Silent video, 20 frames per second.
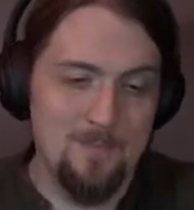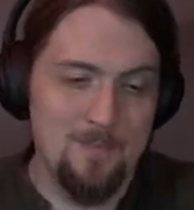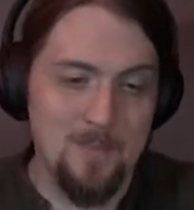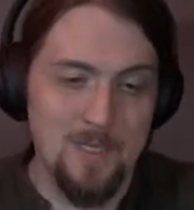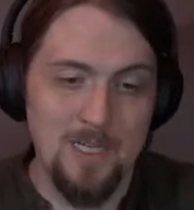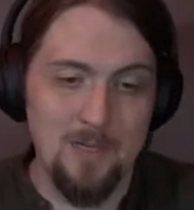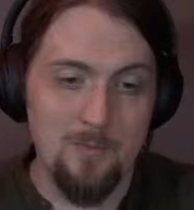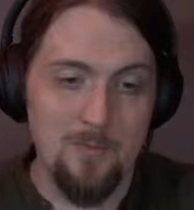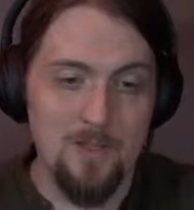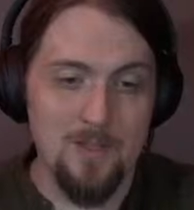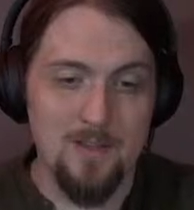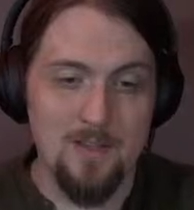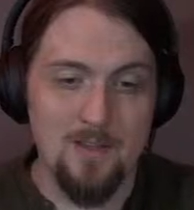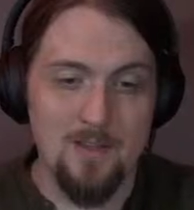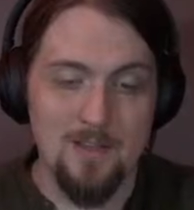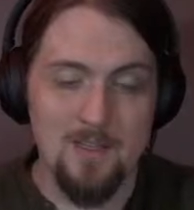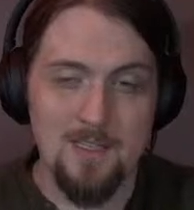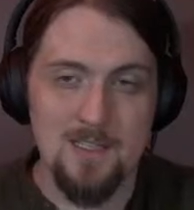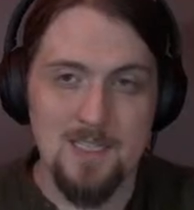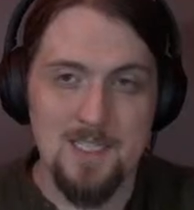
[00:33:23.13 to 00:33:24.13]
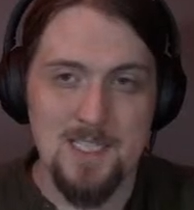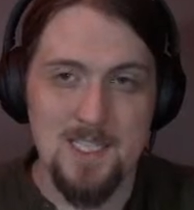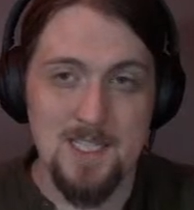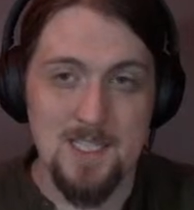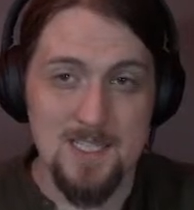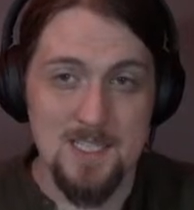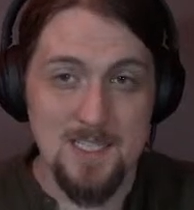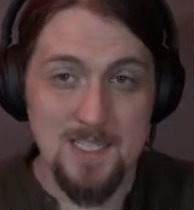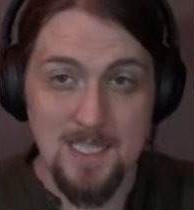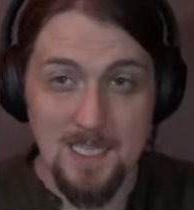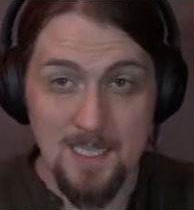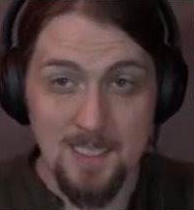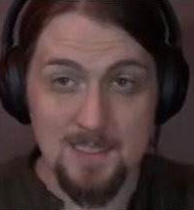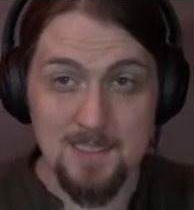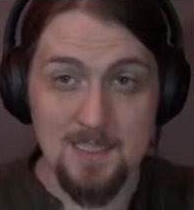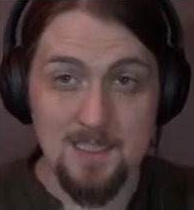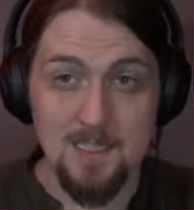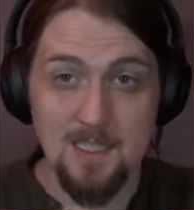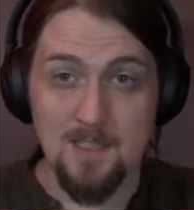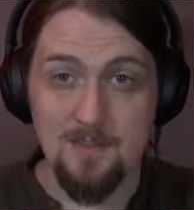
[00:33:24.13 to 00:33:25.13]
but with a
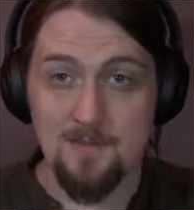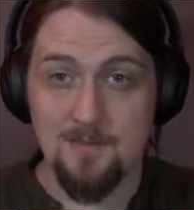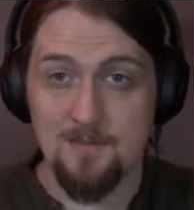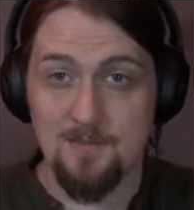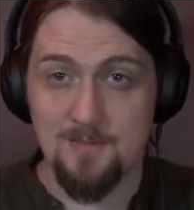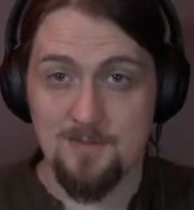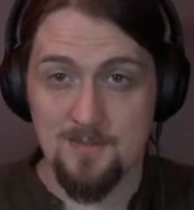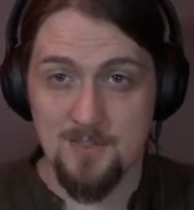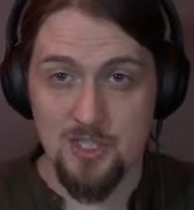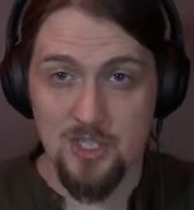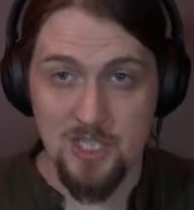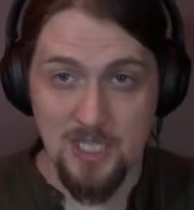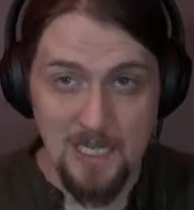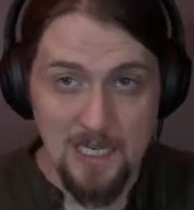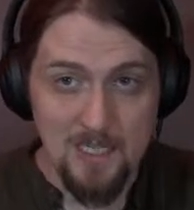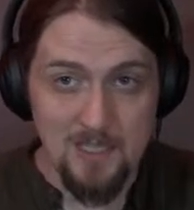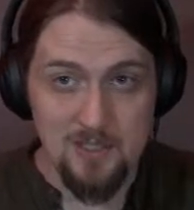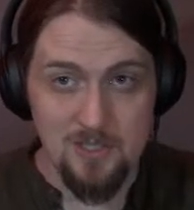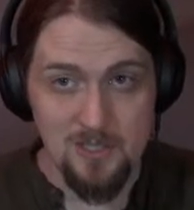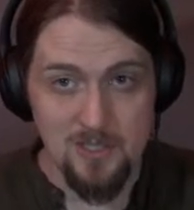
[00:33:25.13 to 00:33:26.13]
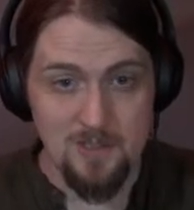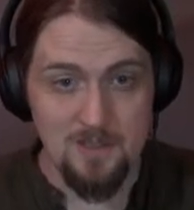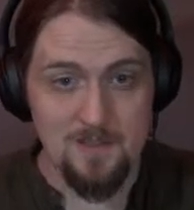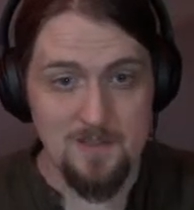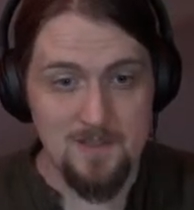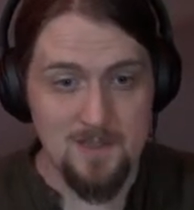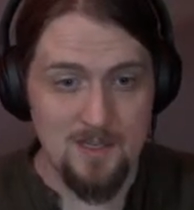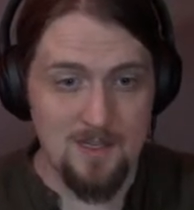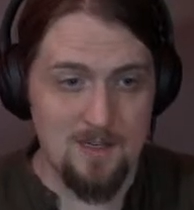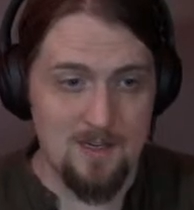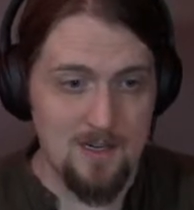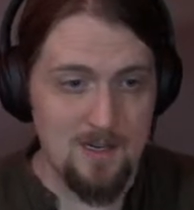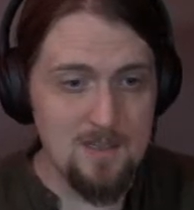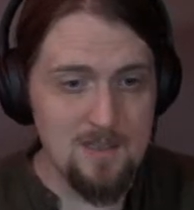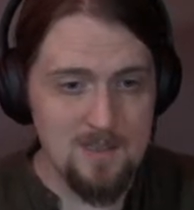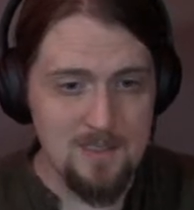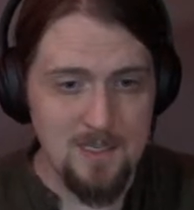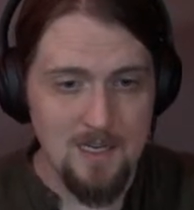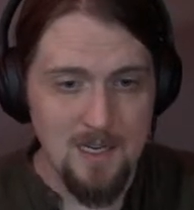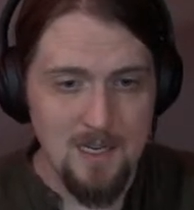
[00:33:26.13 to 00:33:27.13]
distinct enough changes in
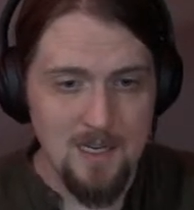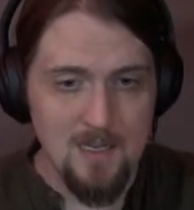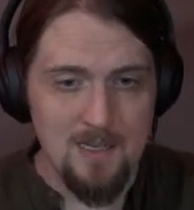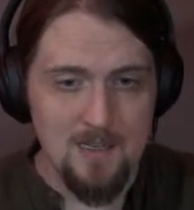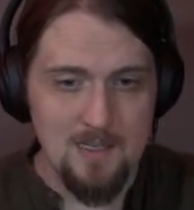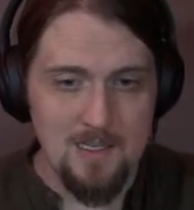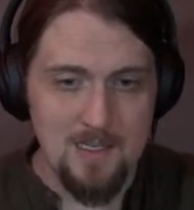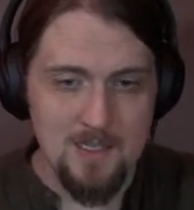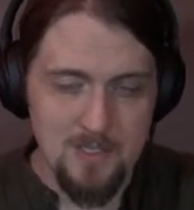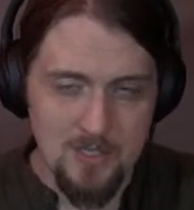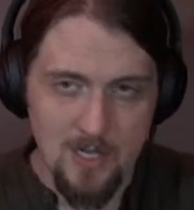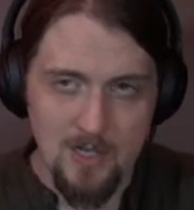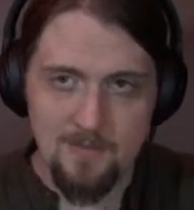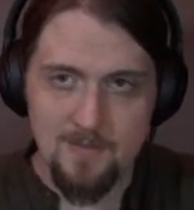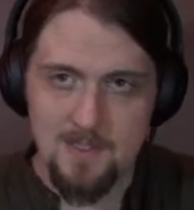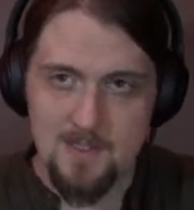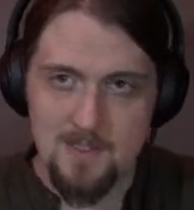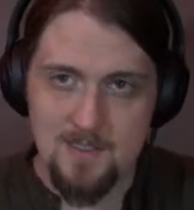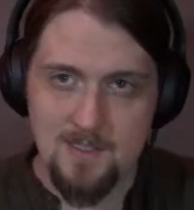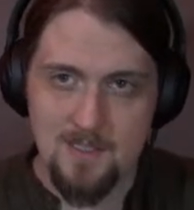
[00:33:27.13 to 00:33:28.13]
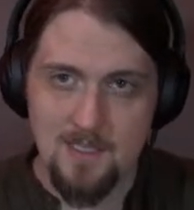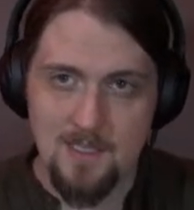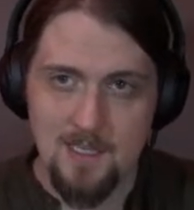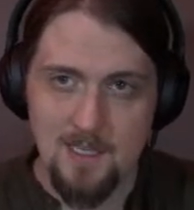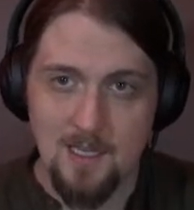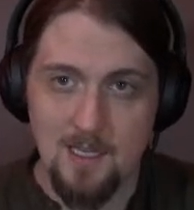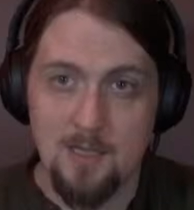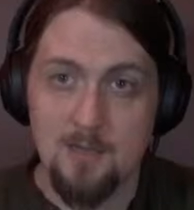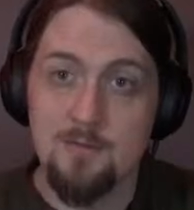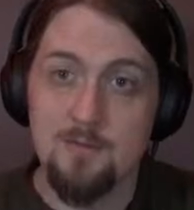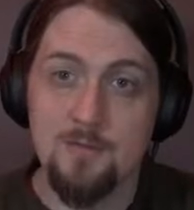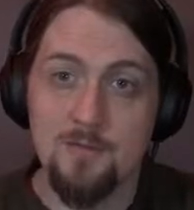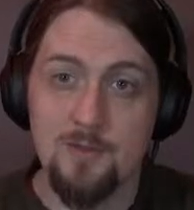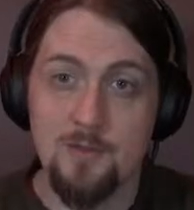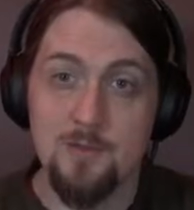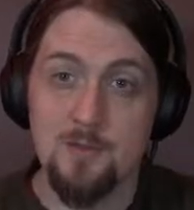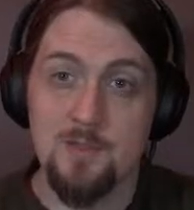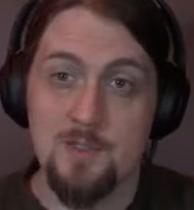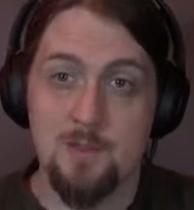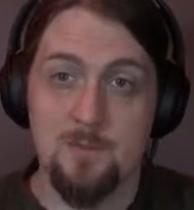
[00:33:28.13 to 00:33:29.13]
it that it's obviously
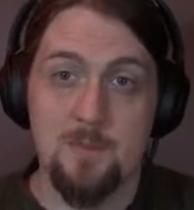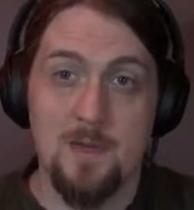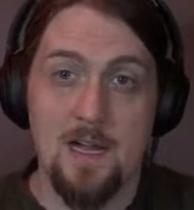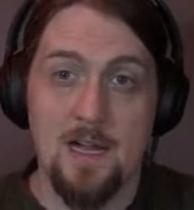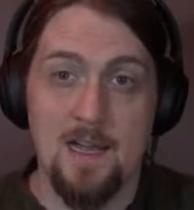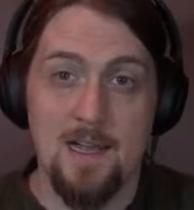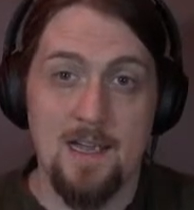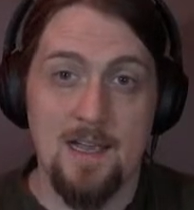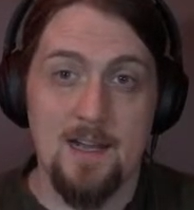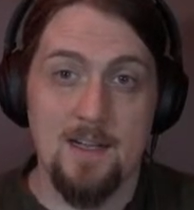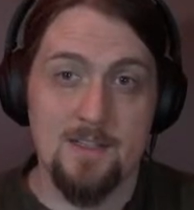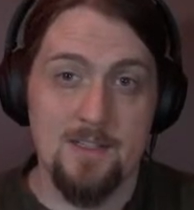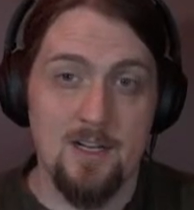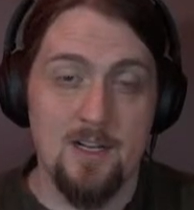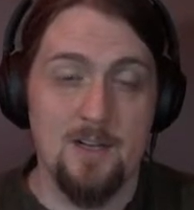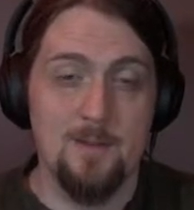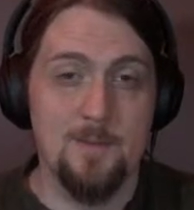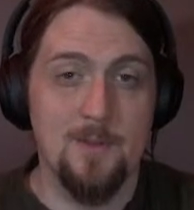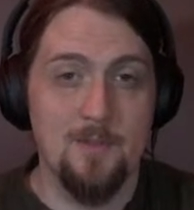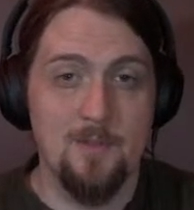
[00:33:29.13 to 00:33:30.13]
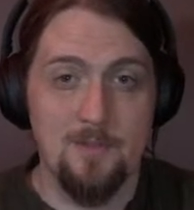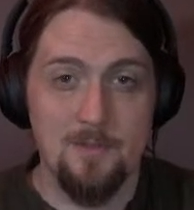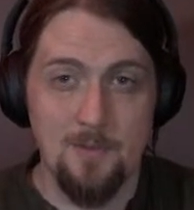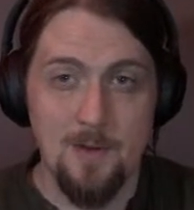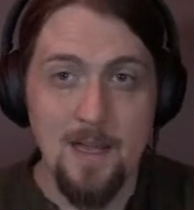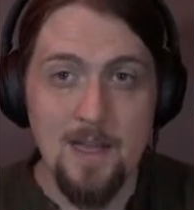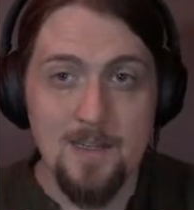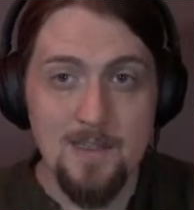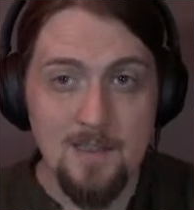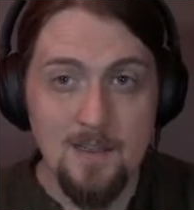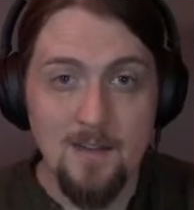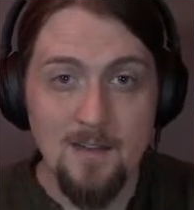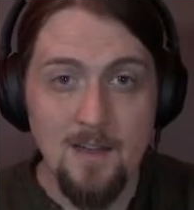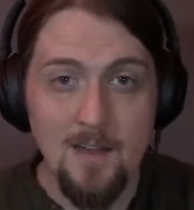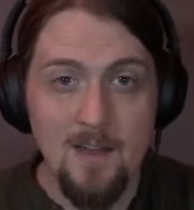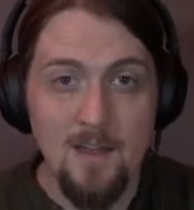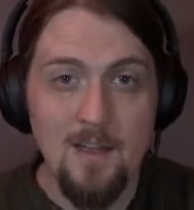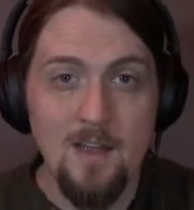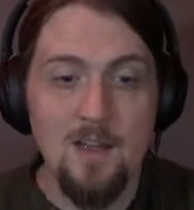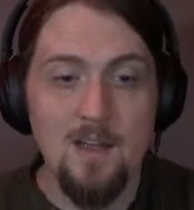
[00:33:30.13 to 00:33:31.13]
influenced by a common thread,
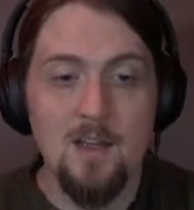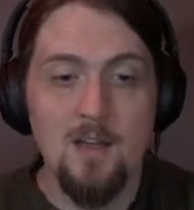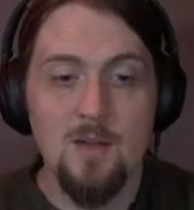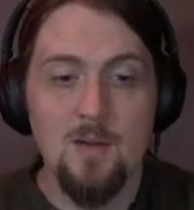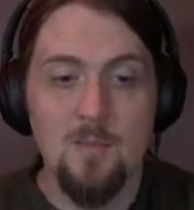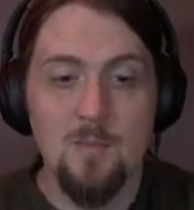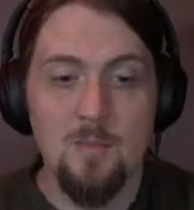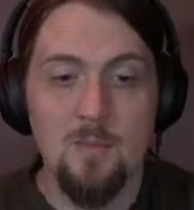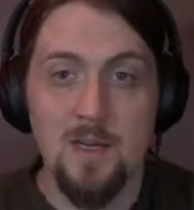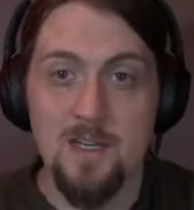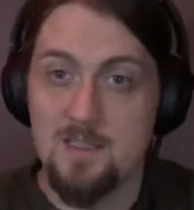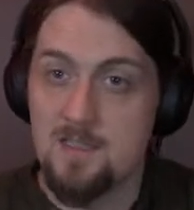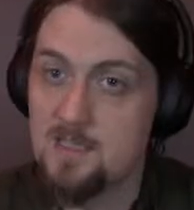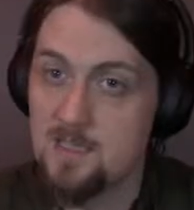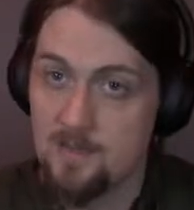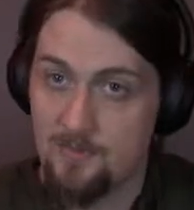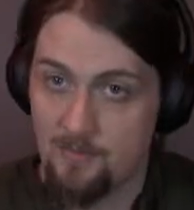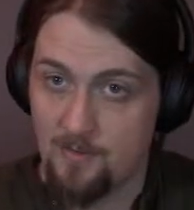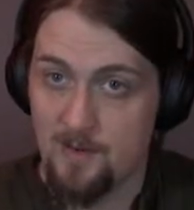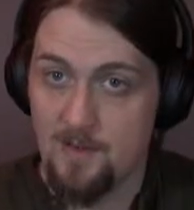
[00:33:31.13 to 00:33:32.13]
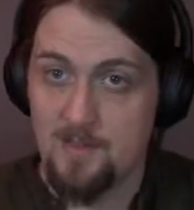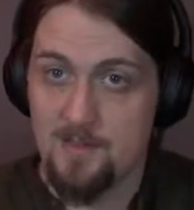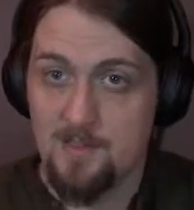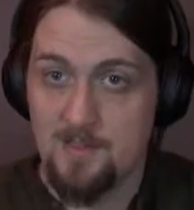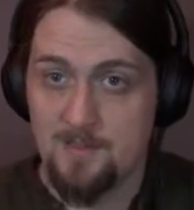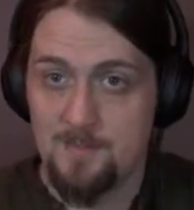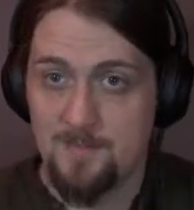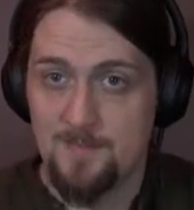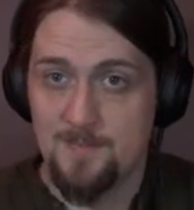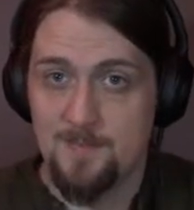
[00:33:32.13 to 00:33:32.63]
but different.